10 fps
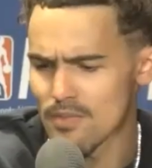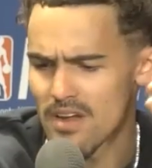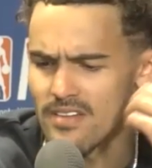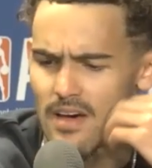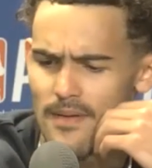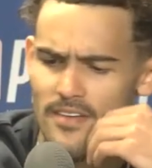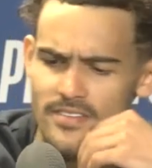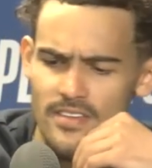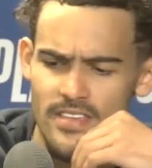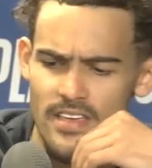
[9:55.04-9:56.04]
job,
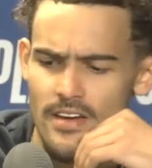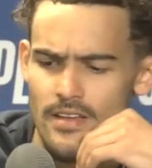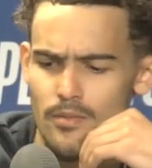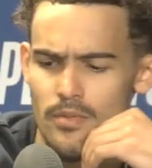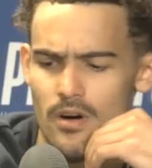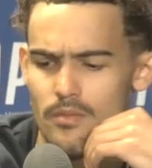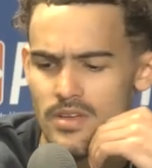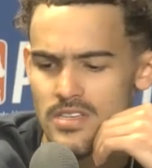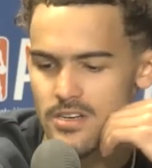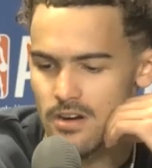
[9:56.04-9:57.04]
obviously, of taking care of the ball and
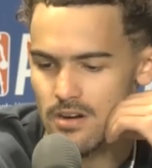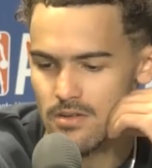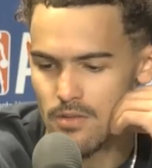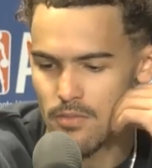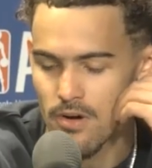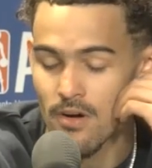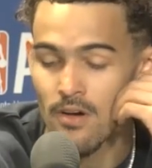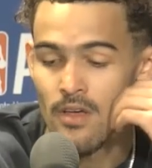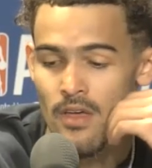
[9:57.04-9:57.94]
being stronger with the ball.